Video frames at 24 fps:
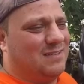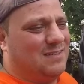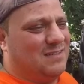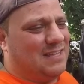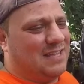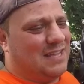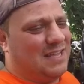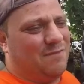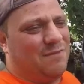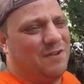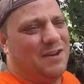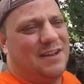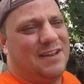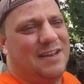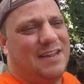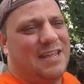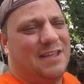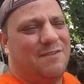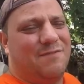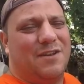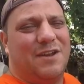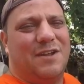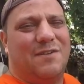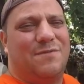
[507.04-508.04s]
even in,
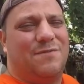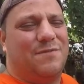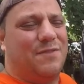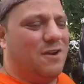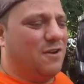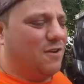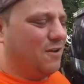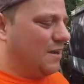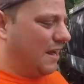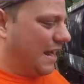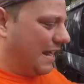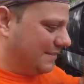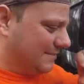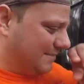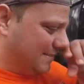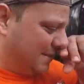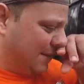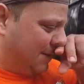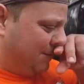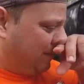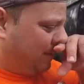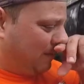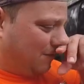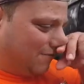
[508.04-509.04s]
even if they're nice
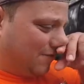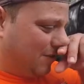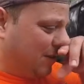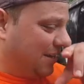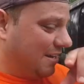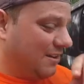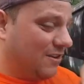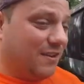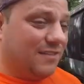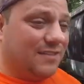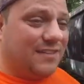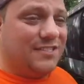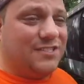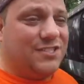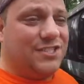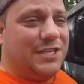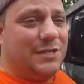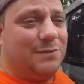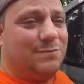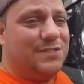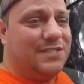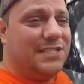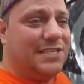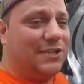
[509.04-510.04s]
enough over here at the
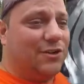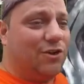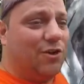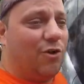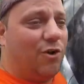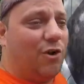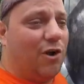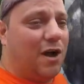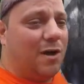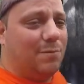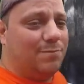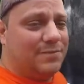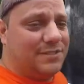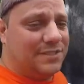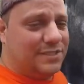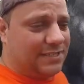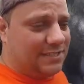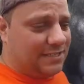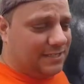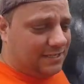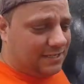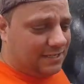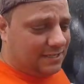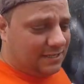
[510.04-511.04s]
G M C co-op
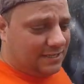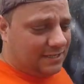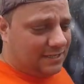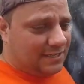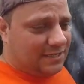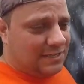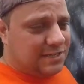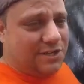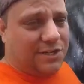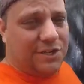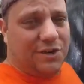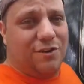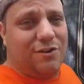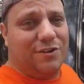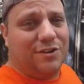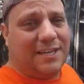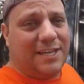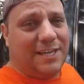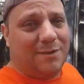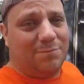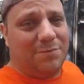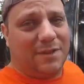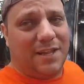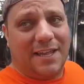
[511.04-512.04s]
to, you know,
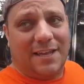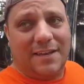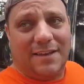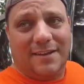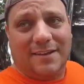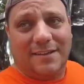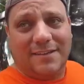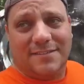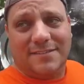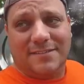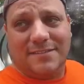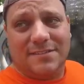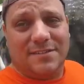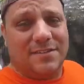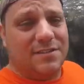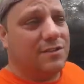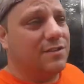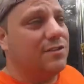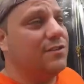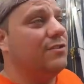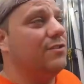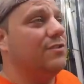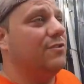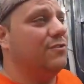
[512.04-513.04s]
keep letting us
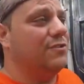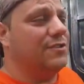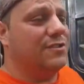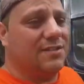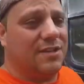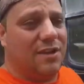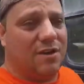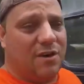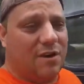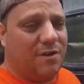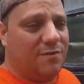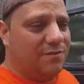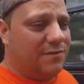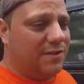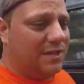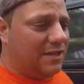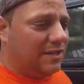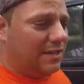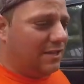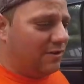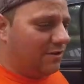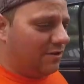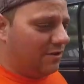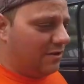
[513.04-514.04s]
use the R
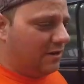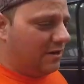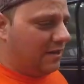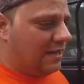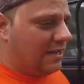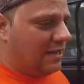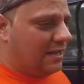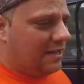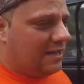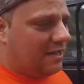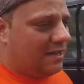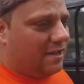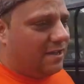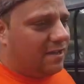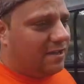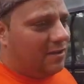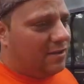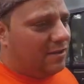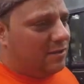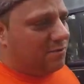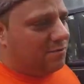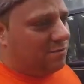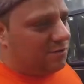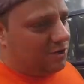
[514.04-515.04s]
V, or,
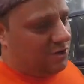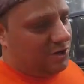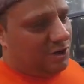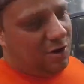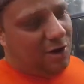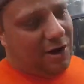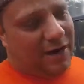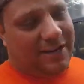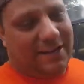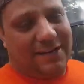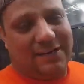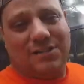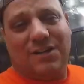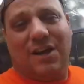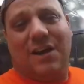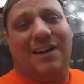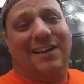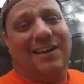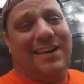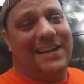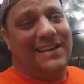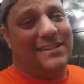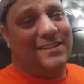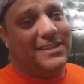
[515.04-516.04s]
you know, I can
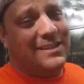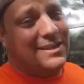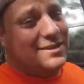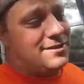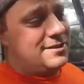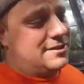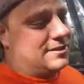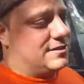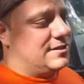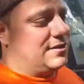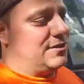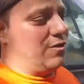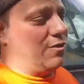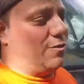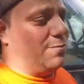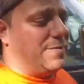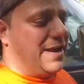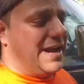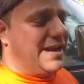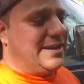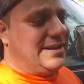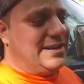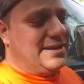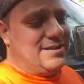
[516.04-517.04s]
talk Catalina to go
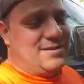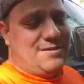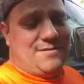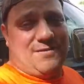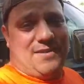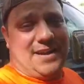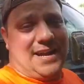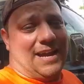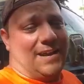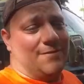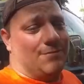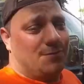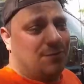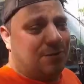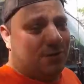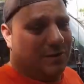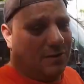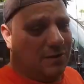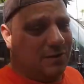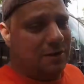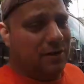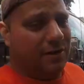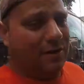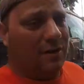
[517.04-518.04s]
back into the van
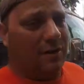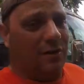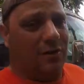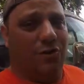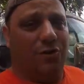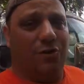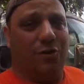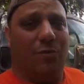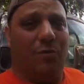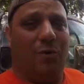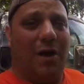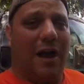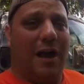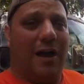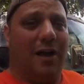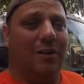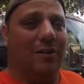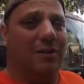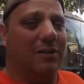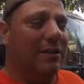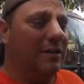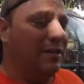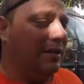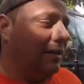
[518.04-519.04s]
for a little
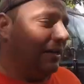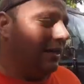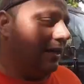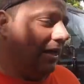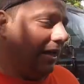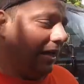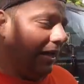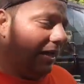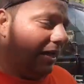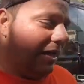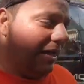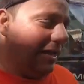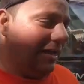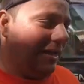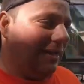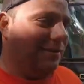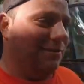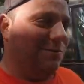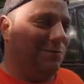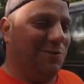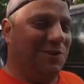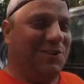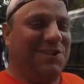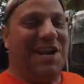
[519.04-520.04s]
while, uh,
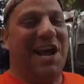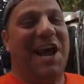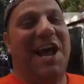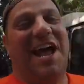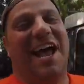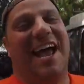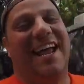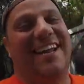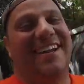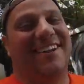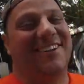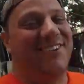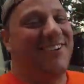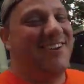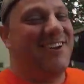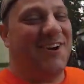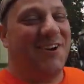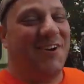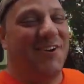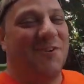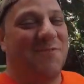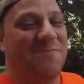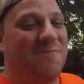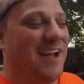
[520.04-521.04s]
which I don't
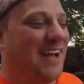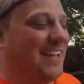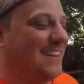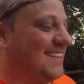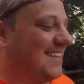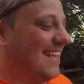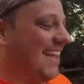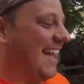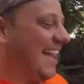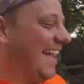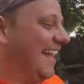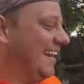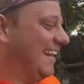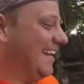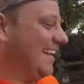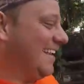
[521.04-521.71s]
know about that.